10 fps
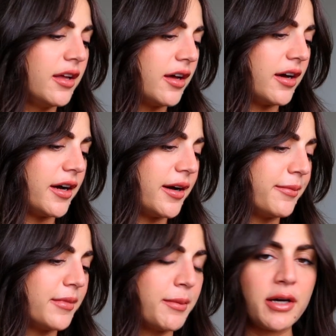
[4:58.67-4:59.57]

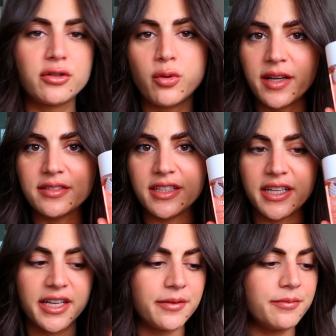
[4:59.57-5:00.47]
about twice a
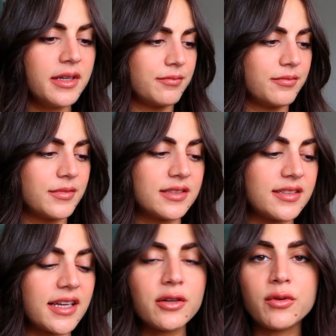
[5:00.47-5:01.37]
day. The
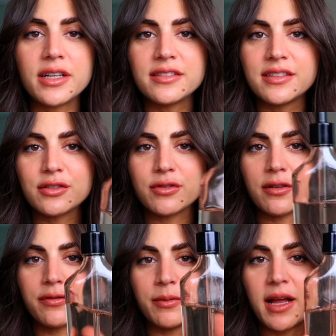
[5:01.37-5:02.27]
second one is this
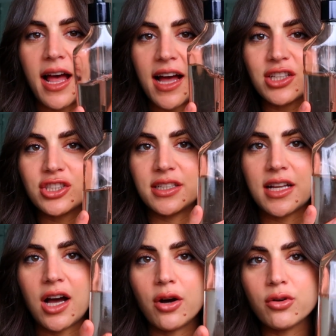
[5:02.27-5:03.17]
one from Hatch,
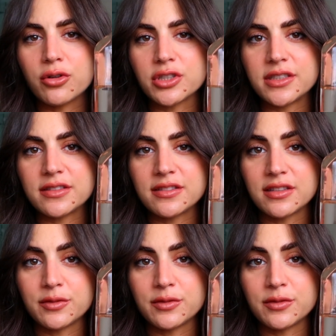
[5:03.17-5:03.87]
and how gorgeous is this